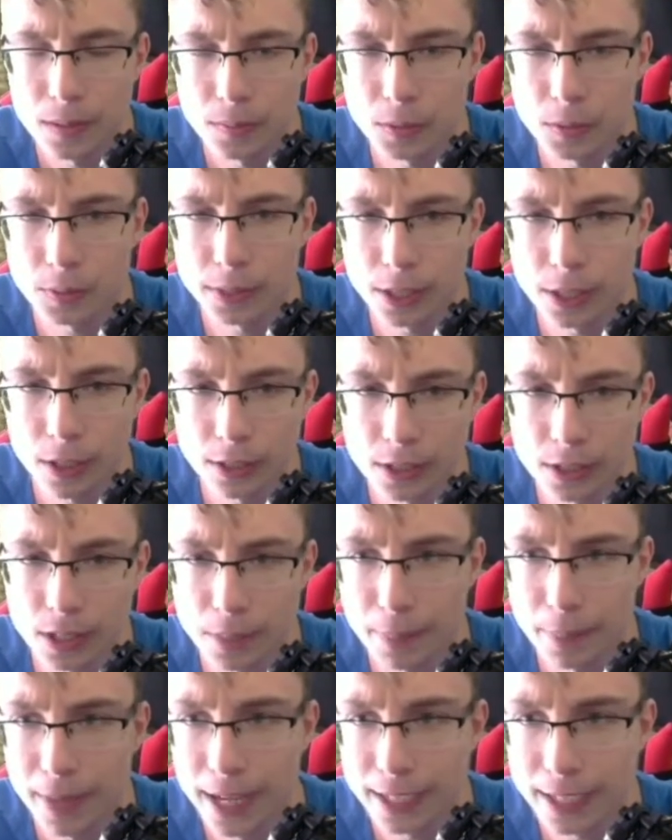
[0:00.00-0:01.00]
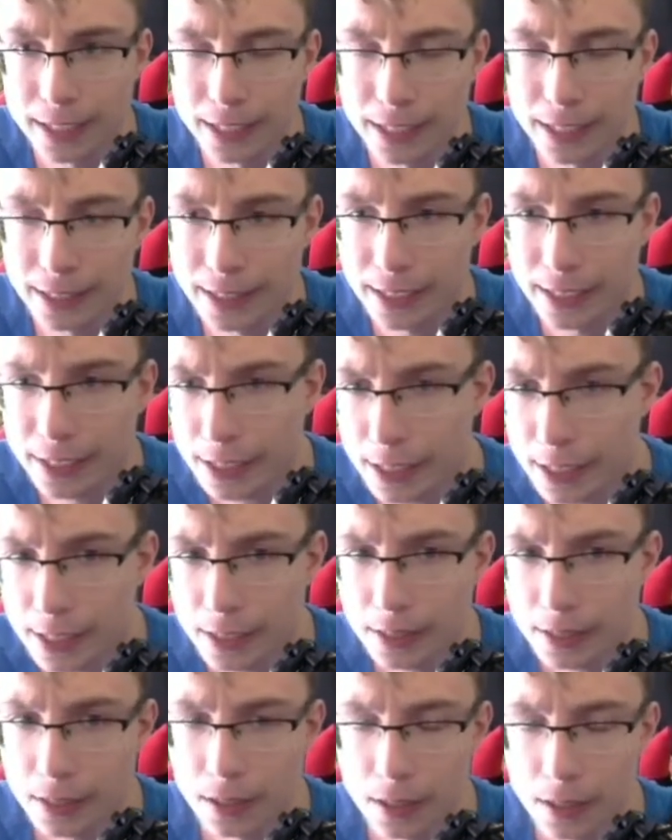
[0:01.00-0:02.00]
What we got in the backing?
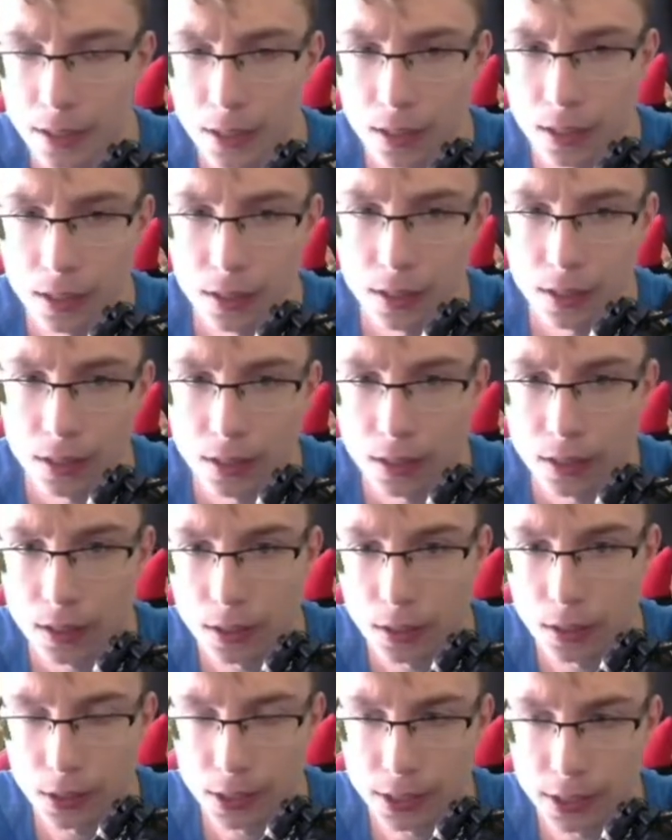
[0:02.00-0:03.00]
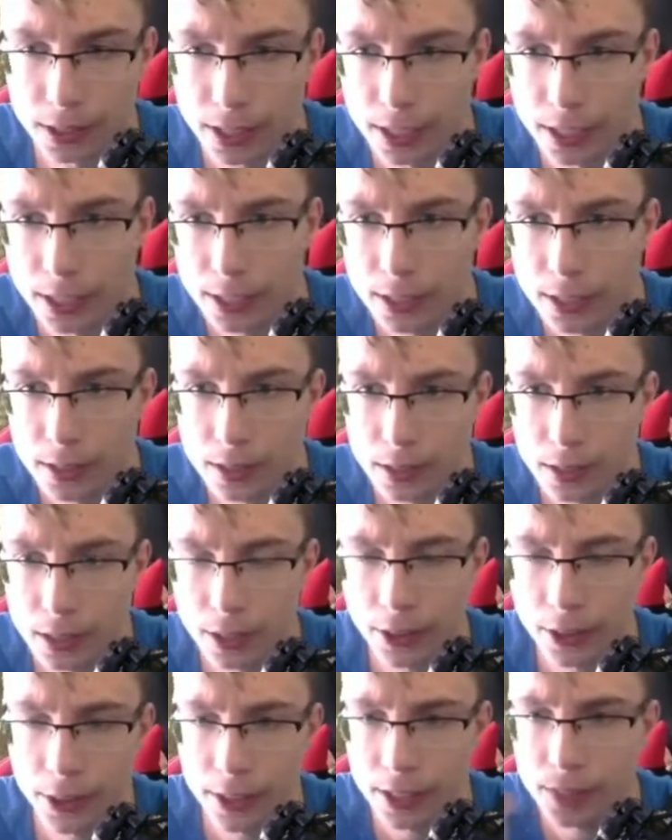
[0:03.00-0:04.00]
Diddy? Okay,
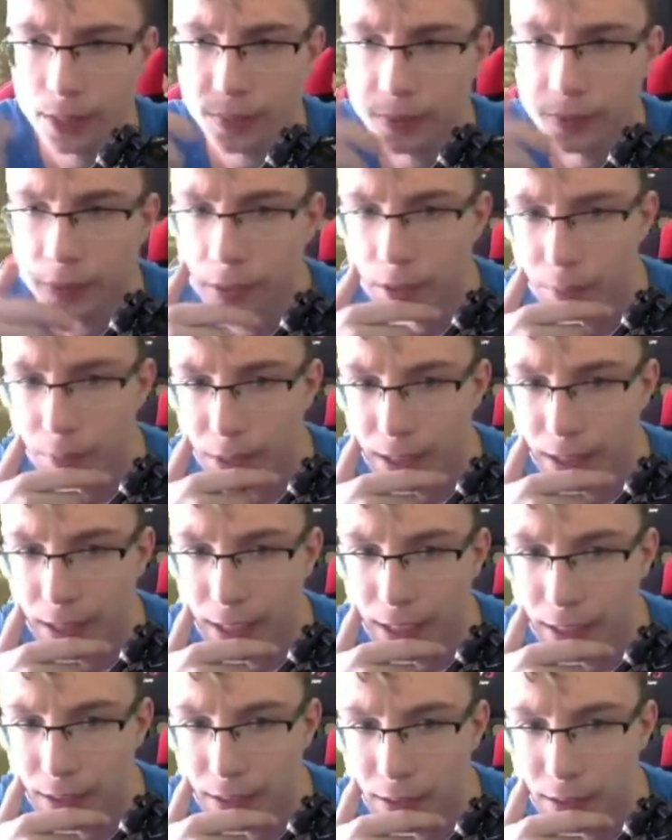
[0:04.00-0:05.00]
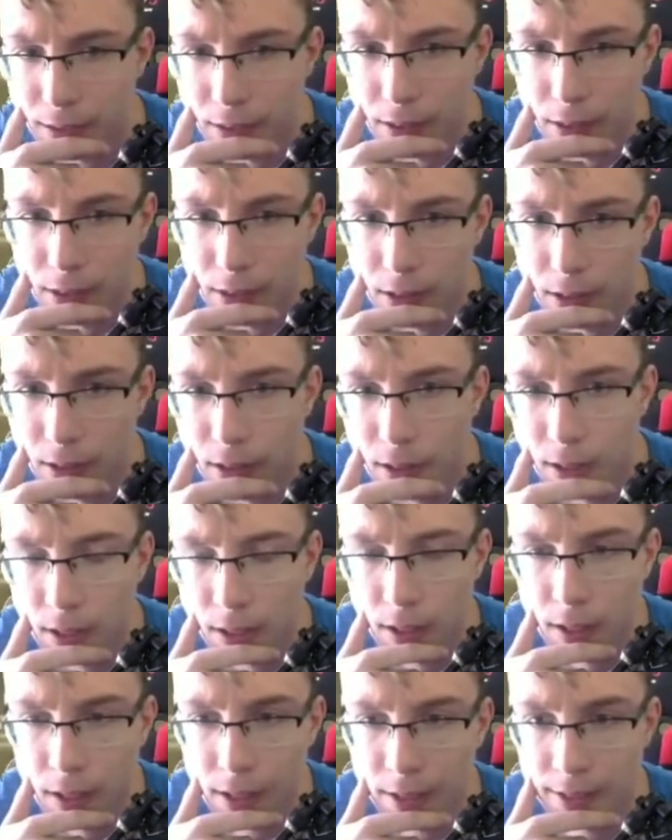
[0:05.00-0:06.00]
I think I'm fine with that.
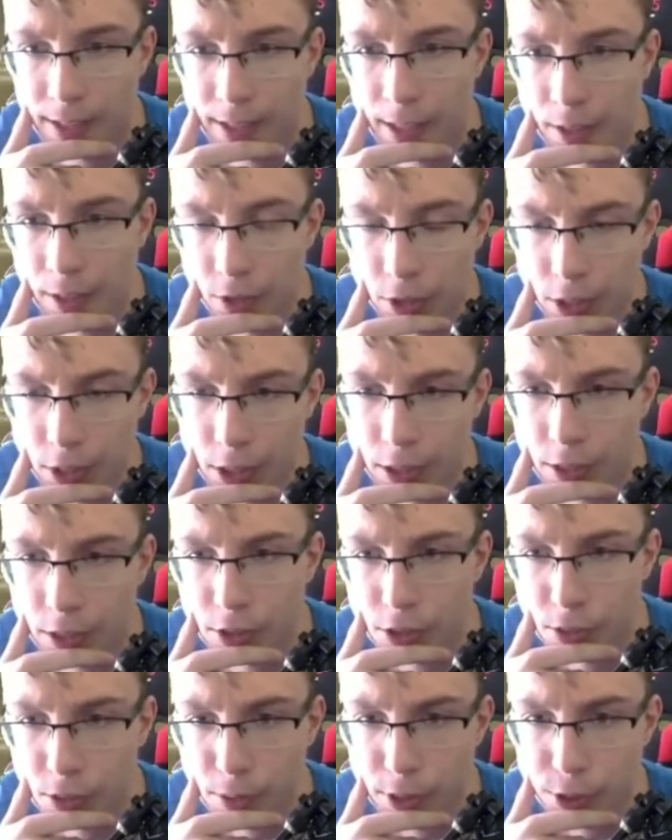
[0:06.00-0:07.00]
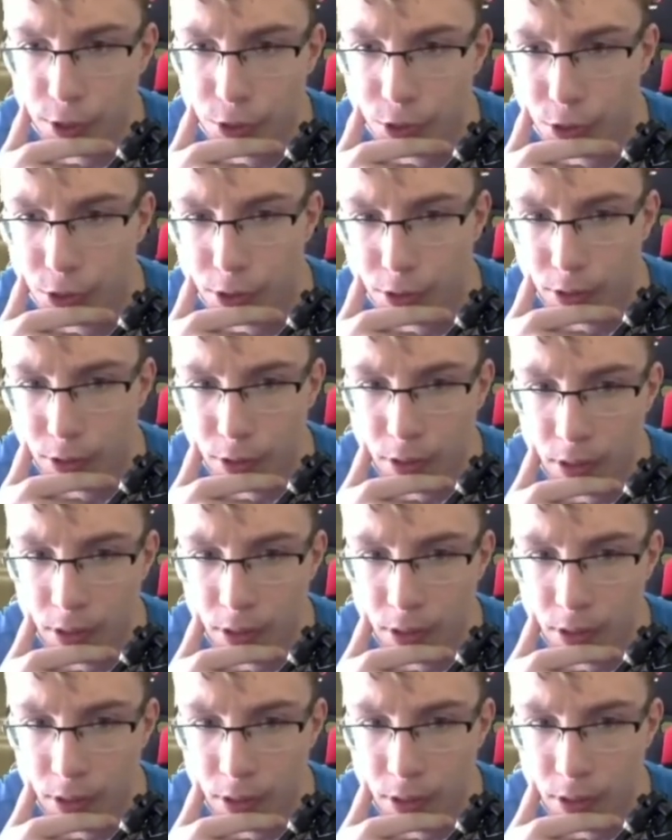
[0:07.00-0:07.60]
Is that Toyuka's switch?